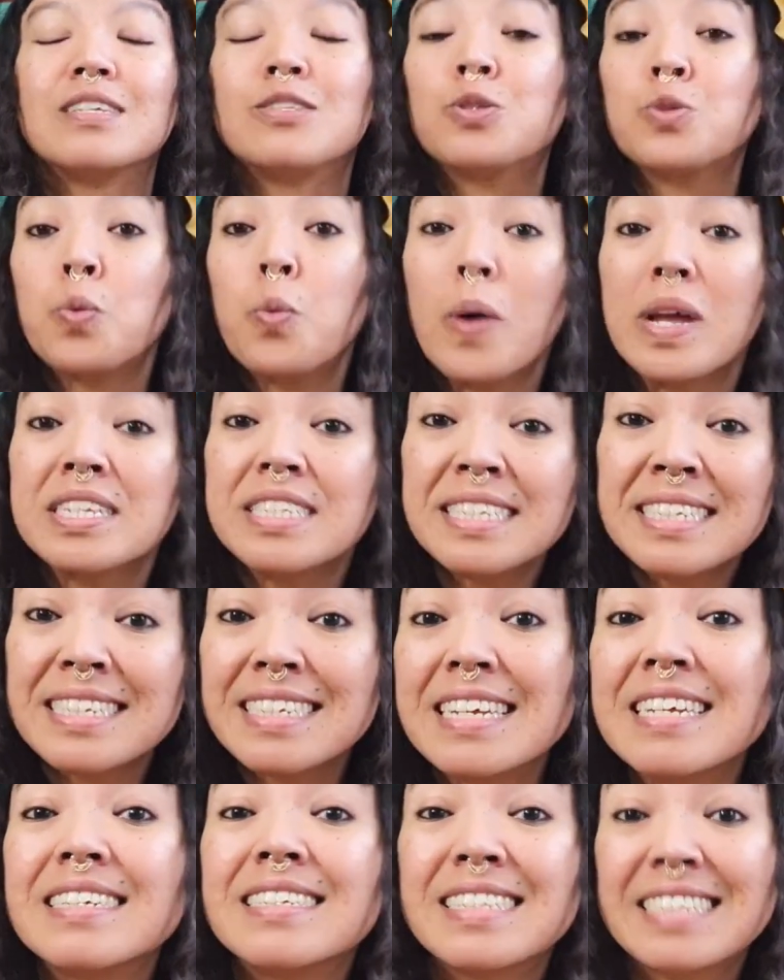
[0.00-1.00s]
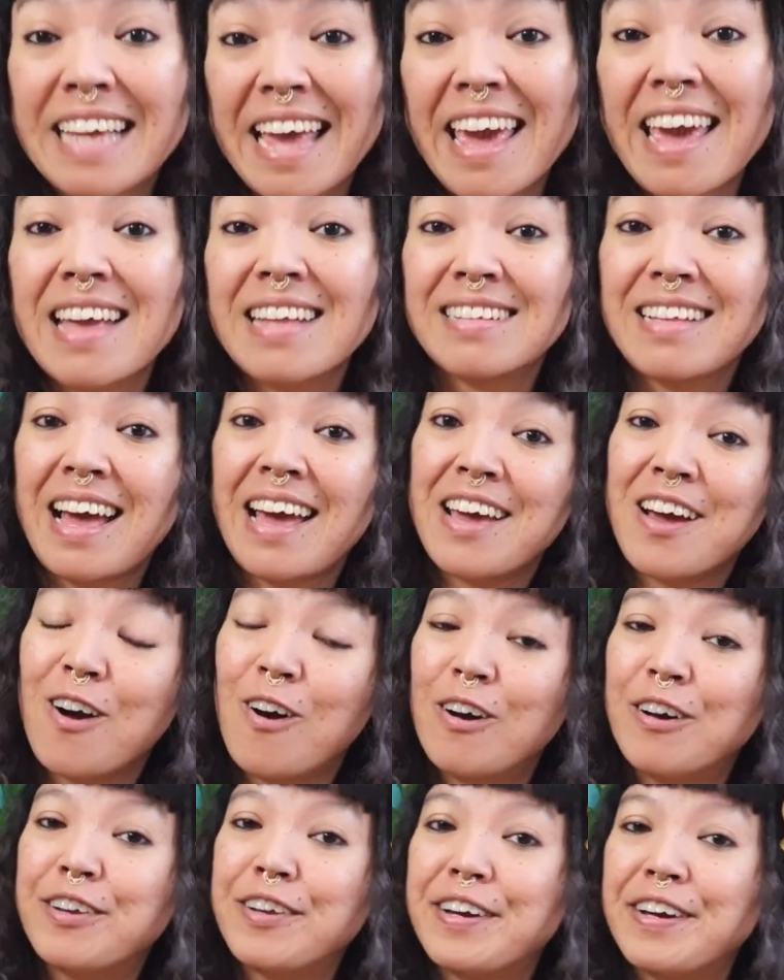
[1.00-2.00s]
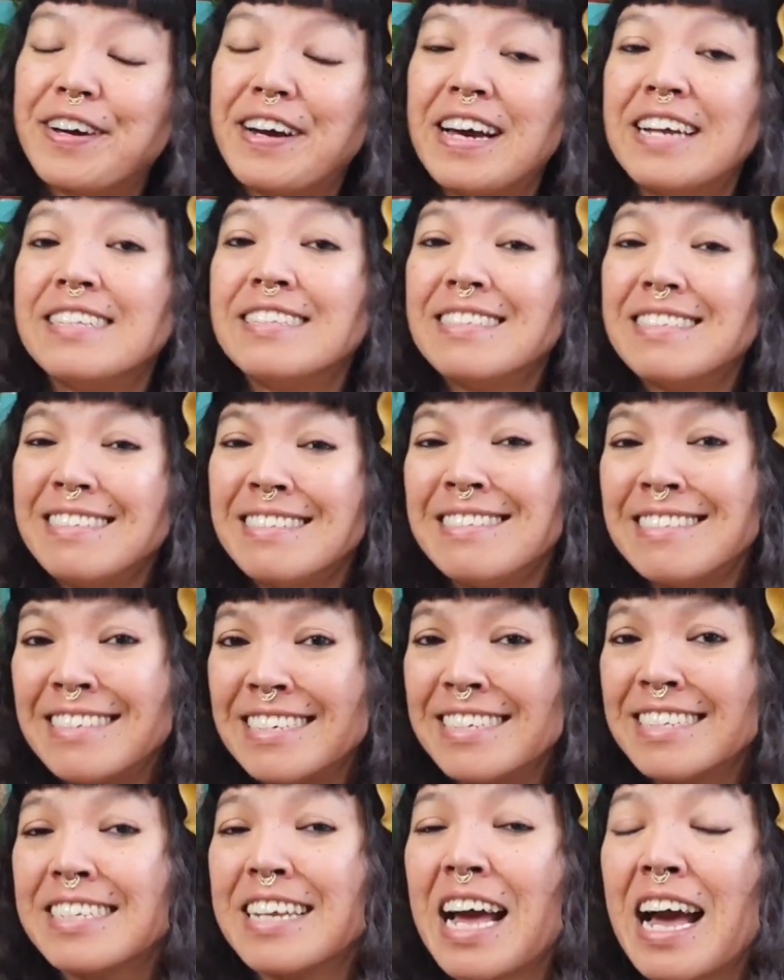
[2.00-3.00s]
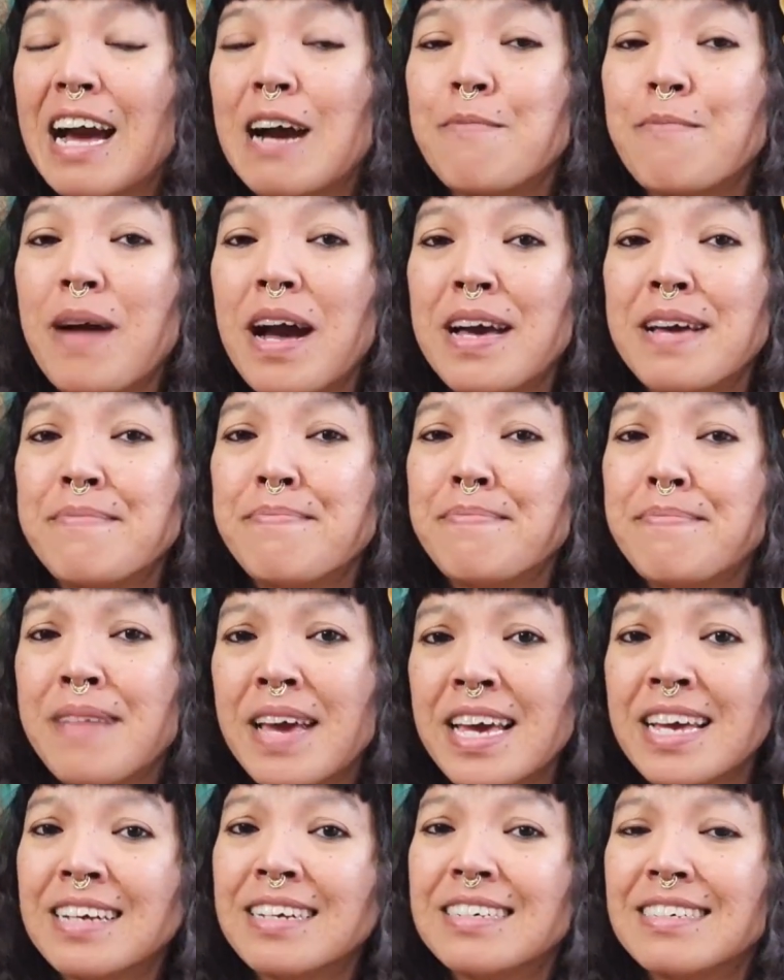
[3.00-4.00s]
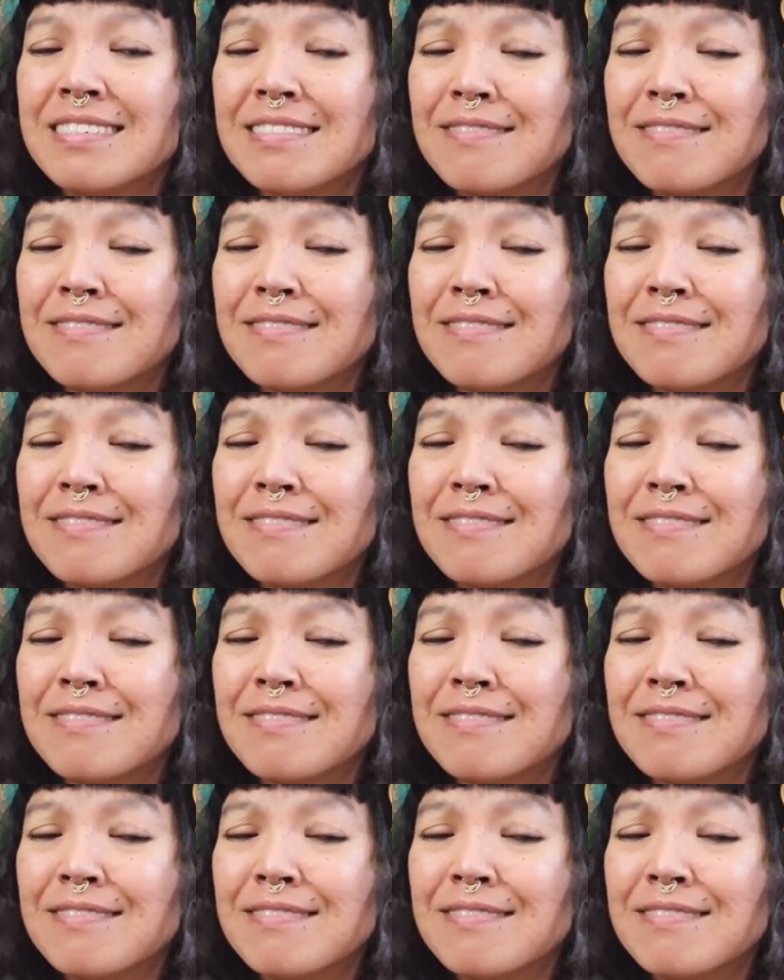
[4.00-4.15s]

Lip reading: 26 skein I order, and this time I make